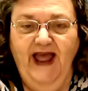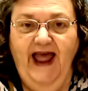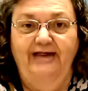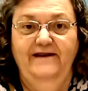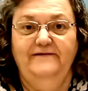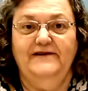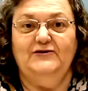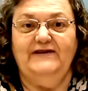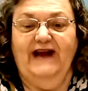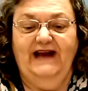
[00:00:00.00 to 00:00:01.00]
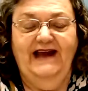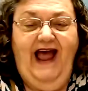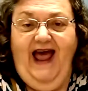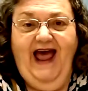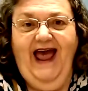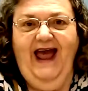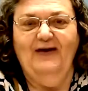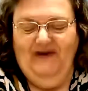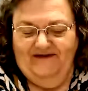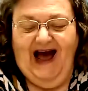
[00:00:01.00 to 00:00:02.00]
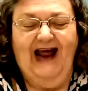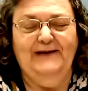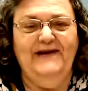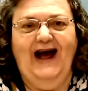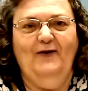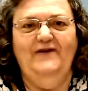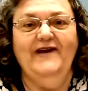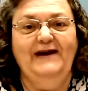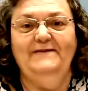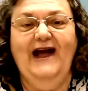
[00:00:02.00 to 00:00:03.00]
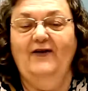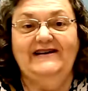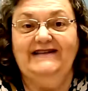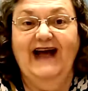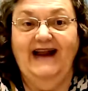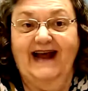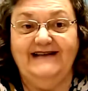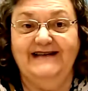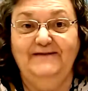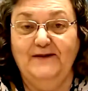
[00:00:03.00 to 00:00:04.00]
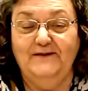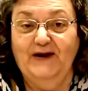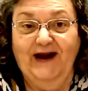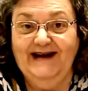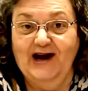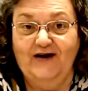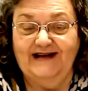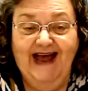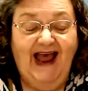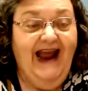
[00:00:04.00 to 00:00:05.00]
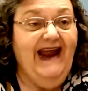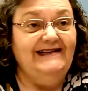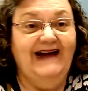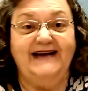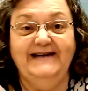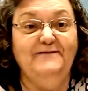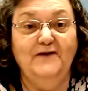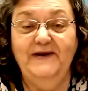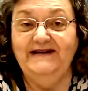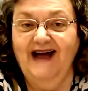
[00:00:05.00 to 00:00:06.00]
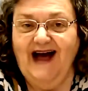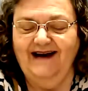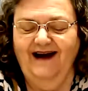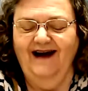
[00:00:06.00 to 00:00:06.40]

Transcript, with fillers: And the officials like, yay, we've got him now, we've got him now. He's not asking from King Darius, he is asking from his God.